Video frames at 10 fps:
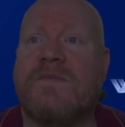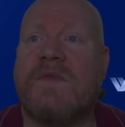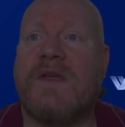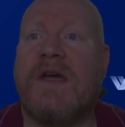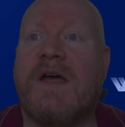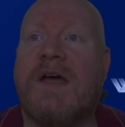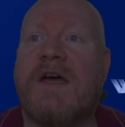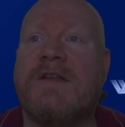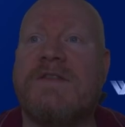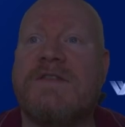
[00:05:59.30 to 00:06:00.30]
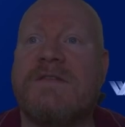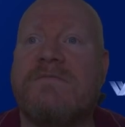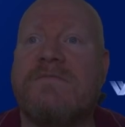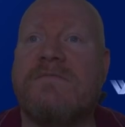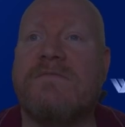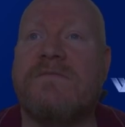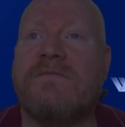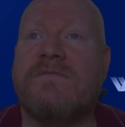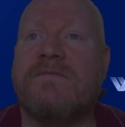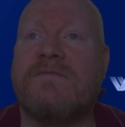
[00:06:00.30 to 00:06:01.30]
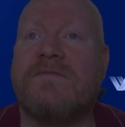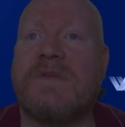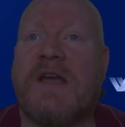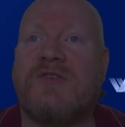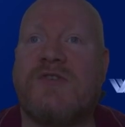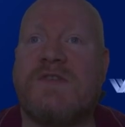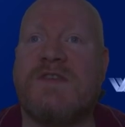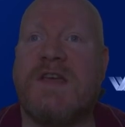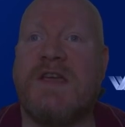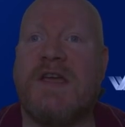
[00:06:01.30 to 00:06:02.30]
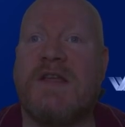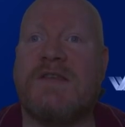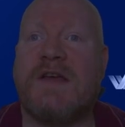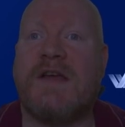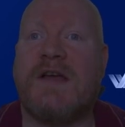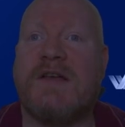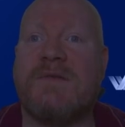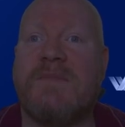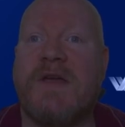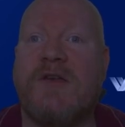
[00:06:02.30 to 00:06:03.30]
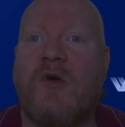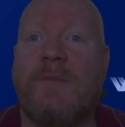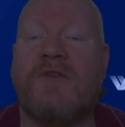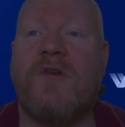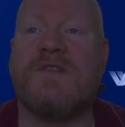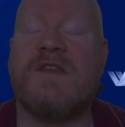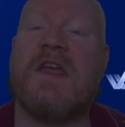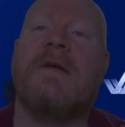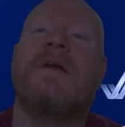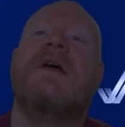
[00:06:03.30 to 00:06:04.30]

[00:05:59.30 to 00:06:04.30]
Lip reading: And as you can see, it has been copied across there.